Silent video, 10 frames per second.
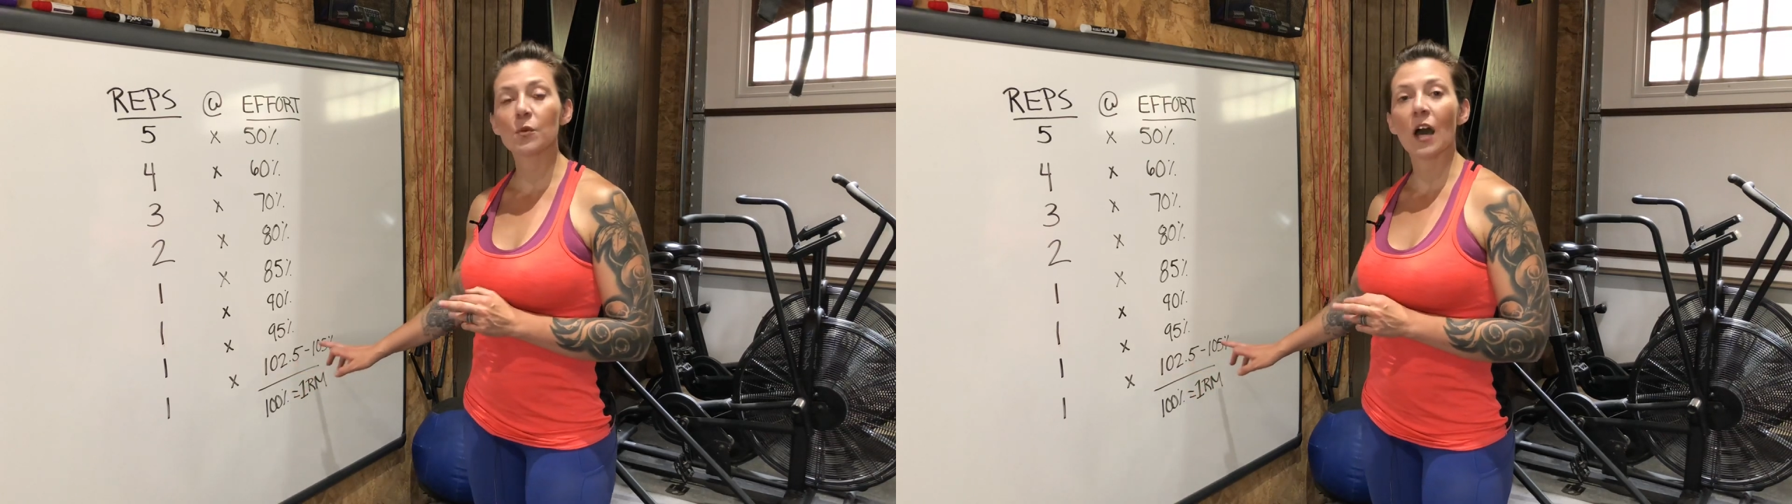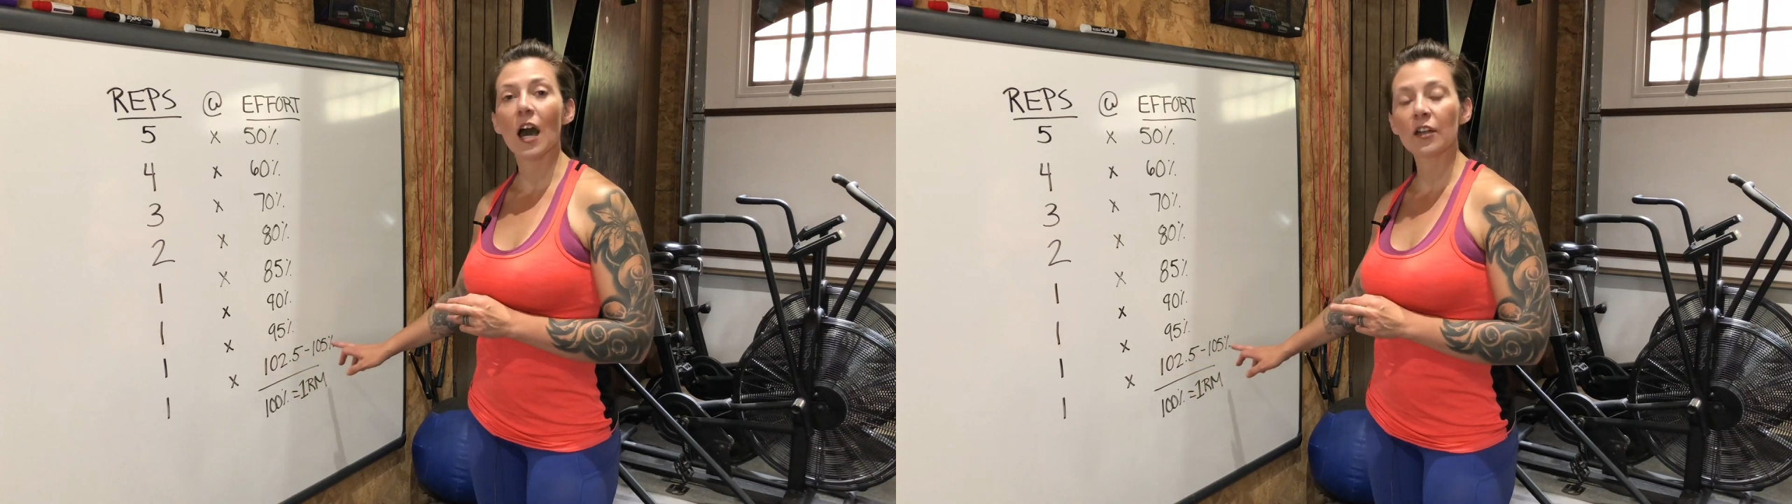
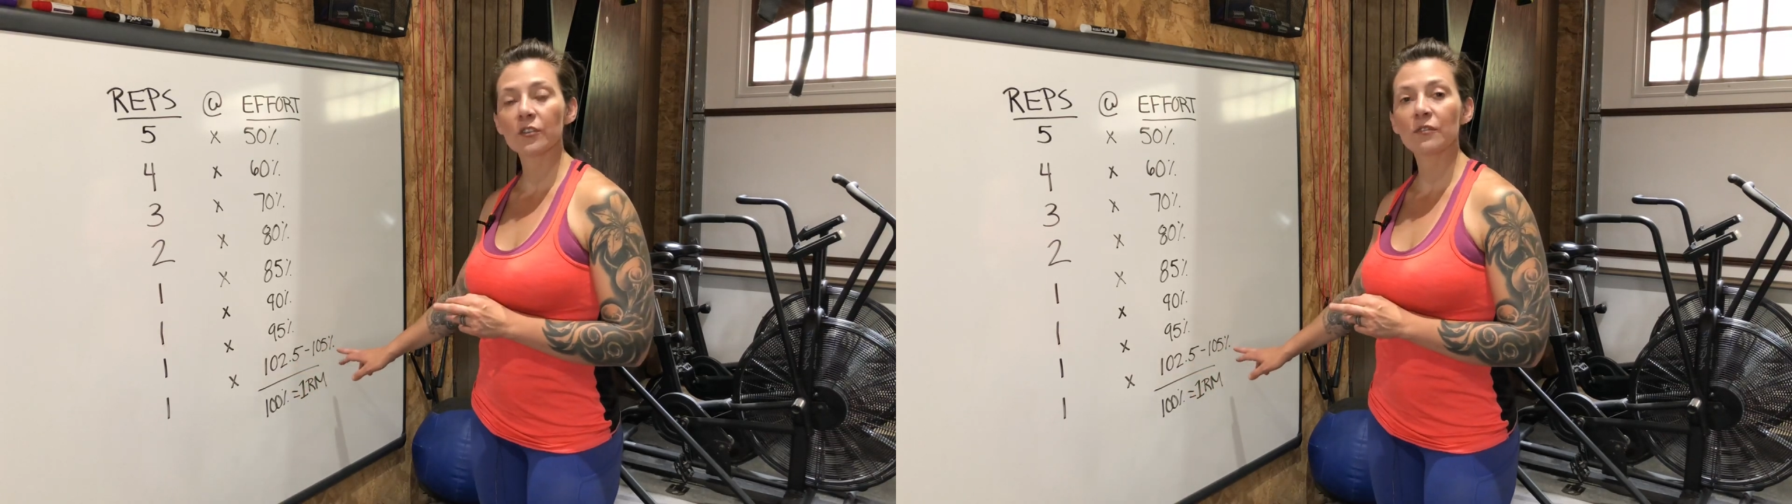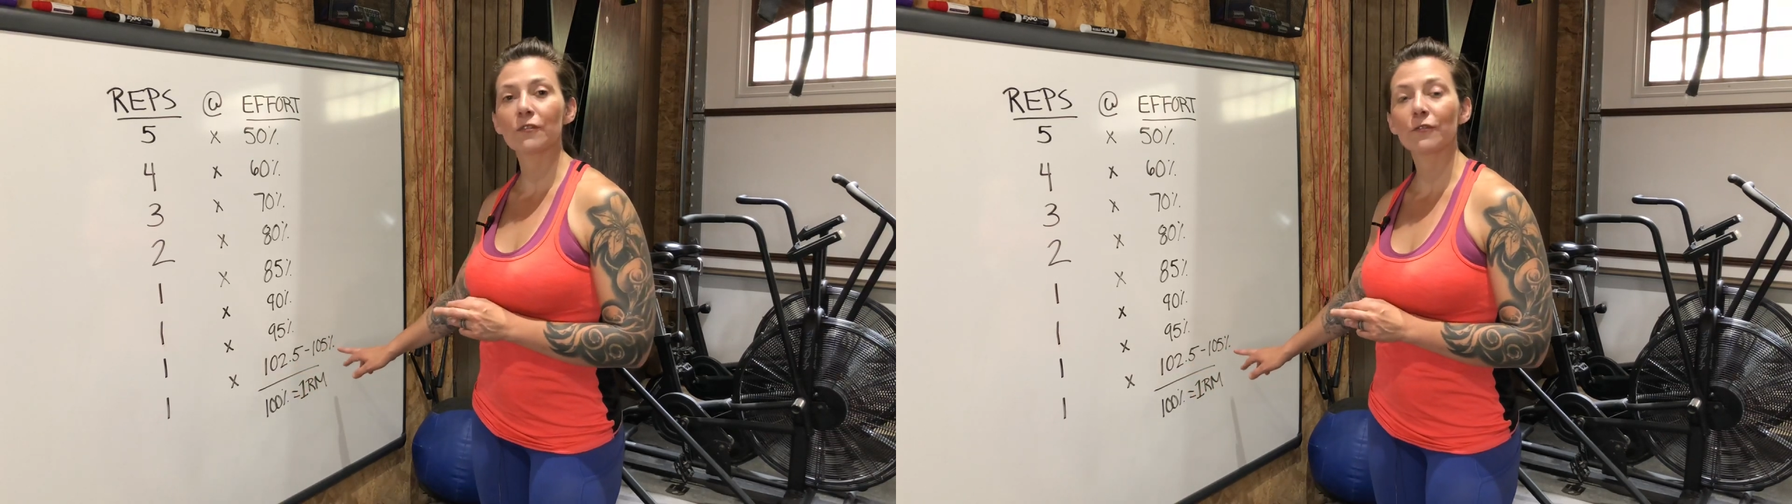
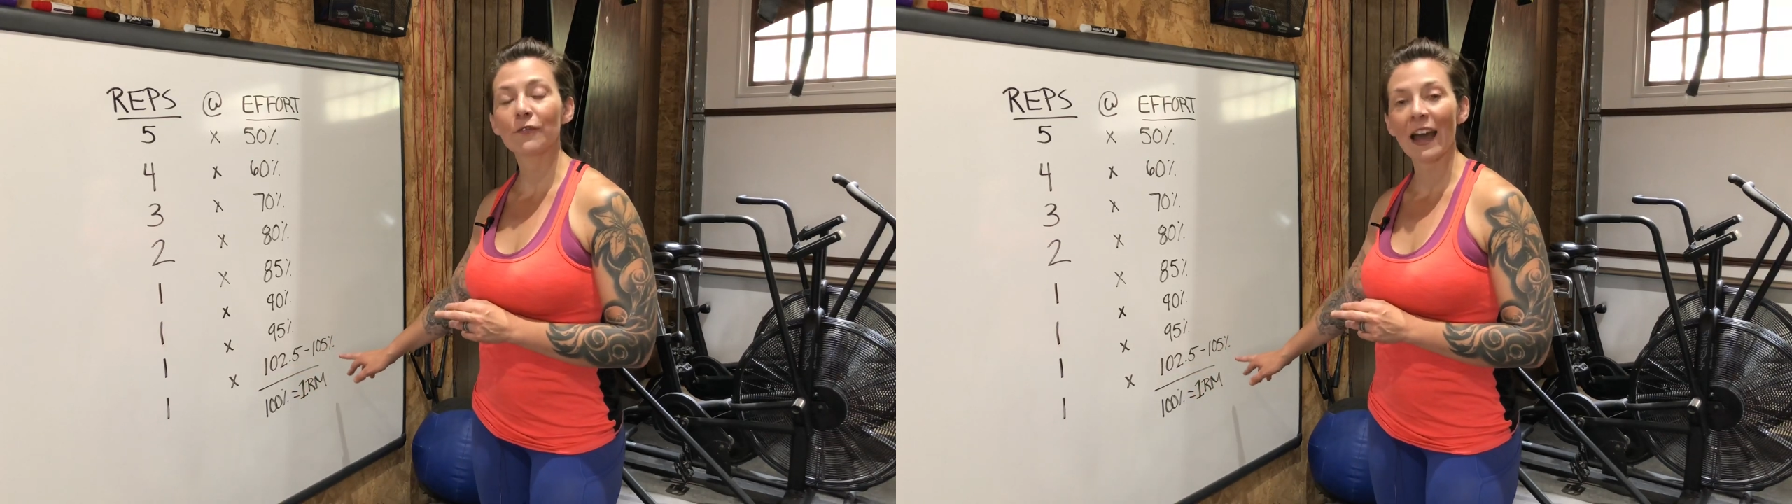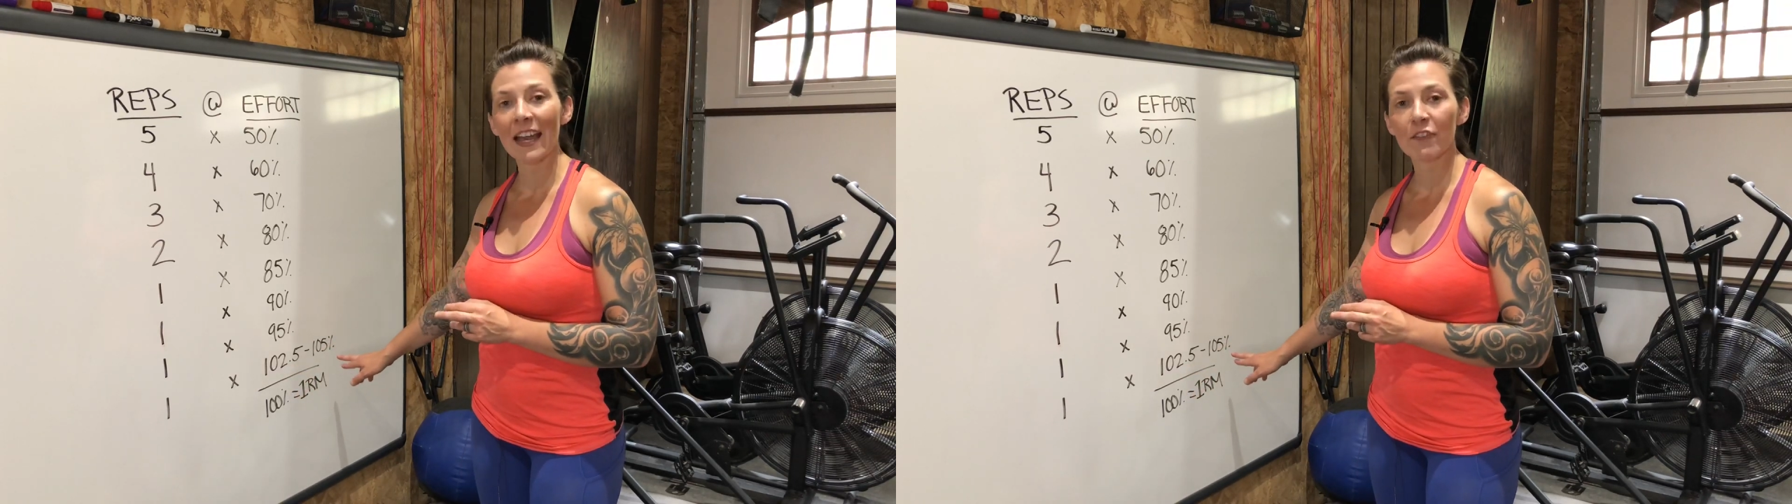
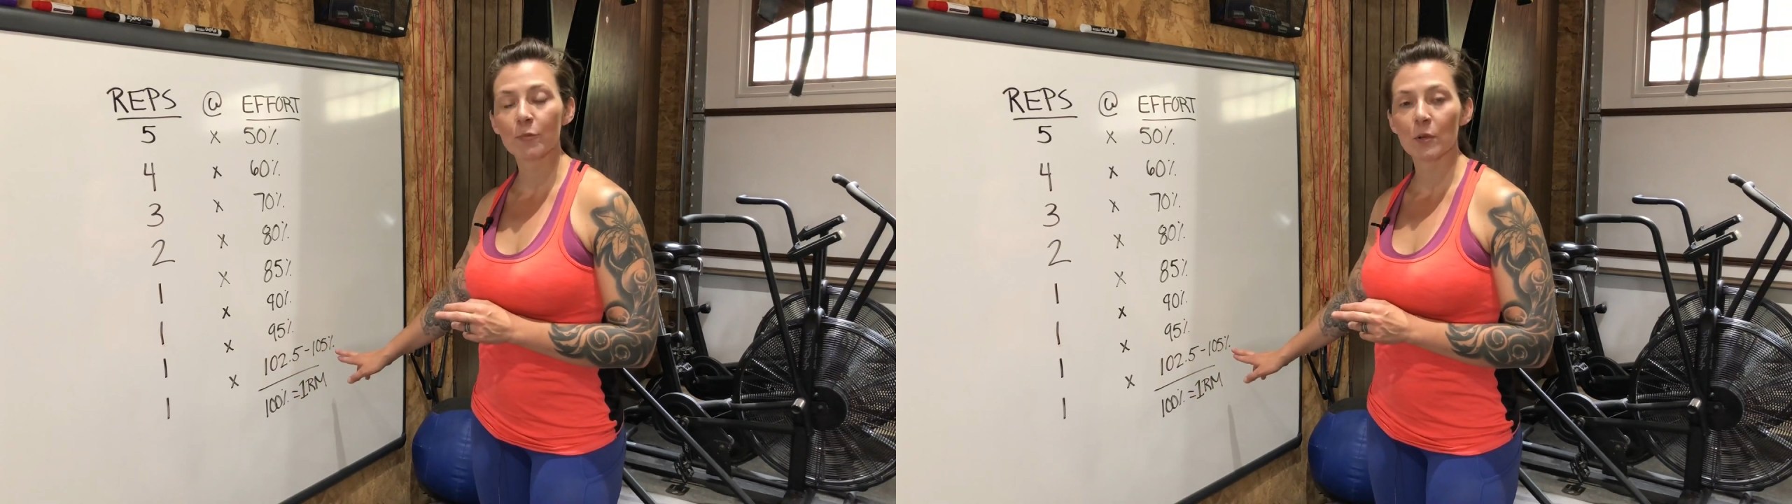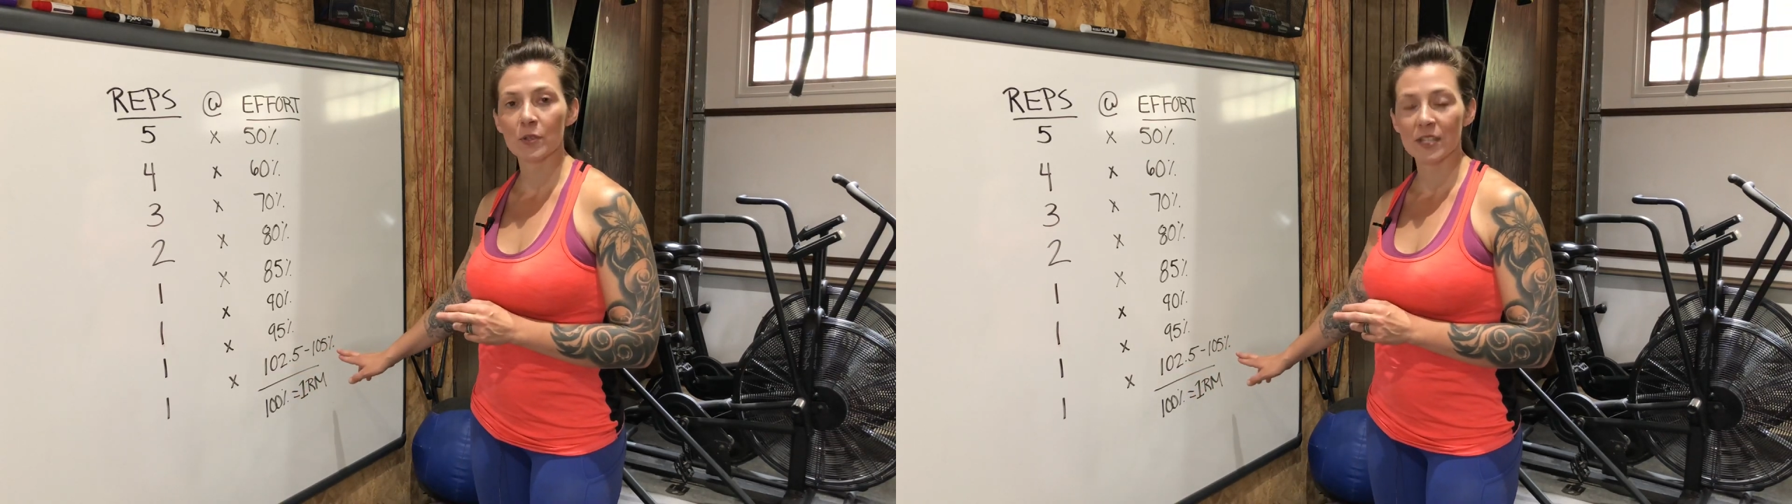
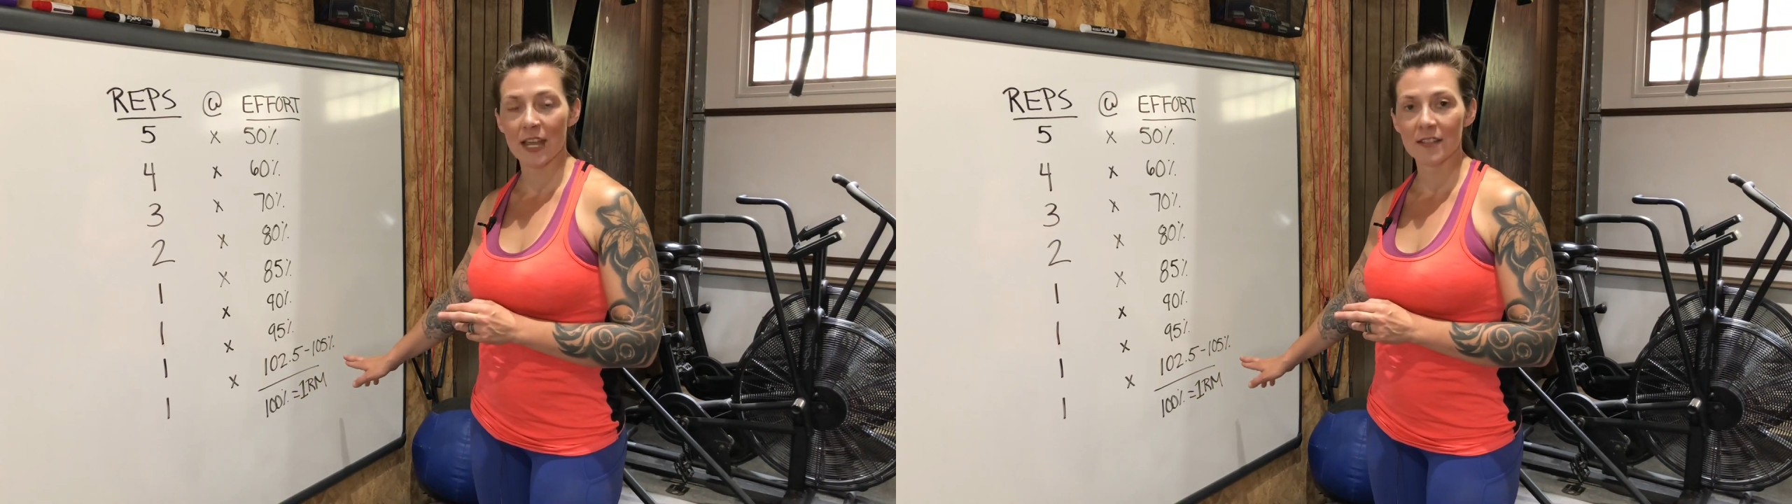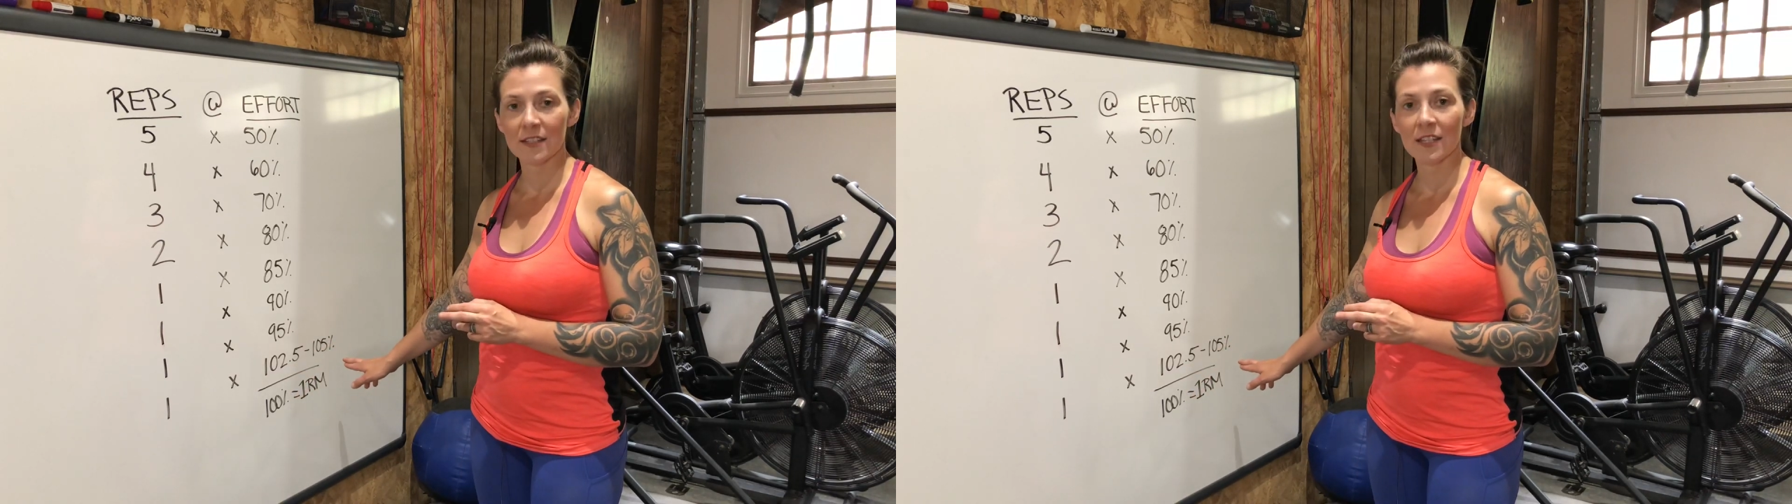
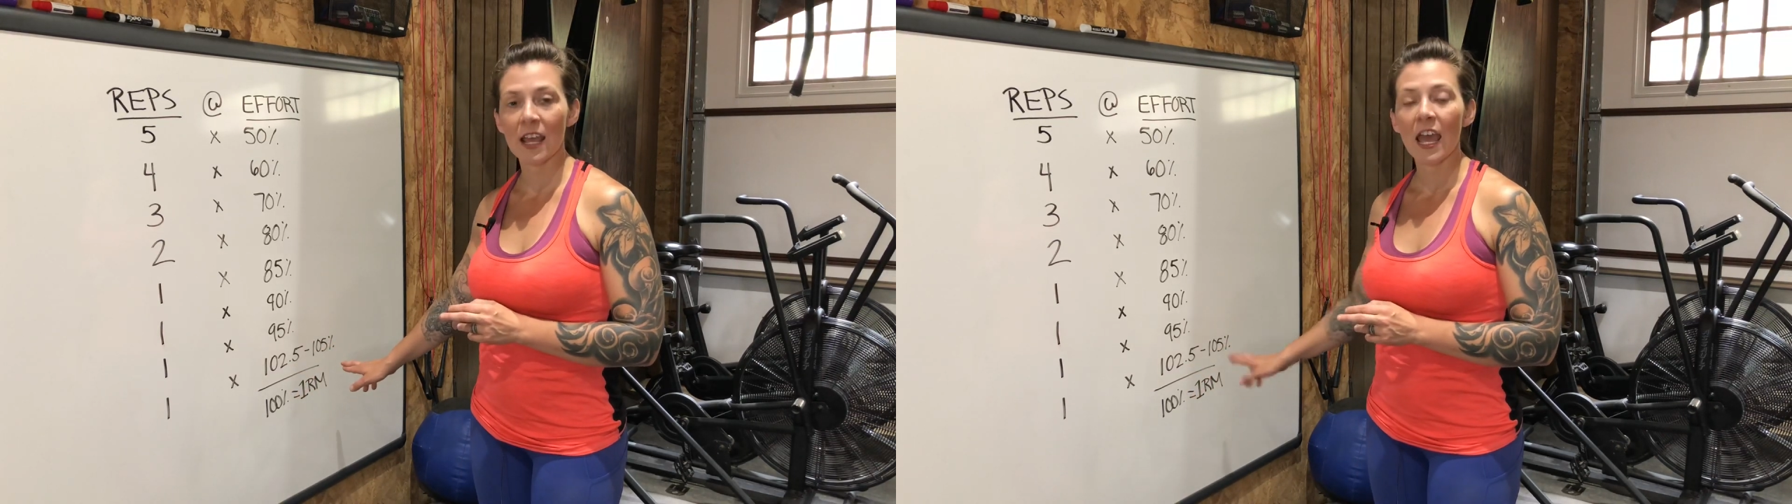105%.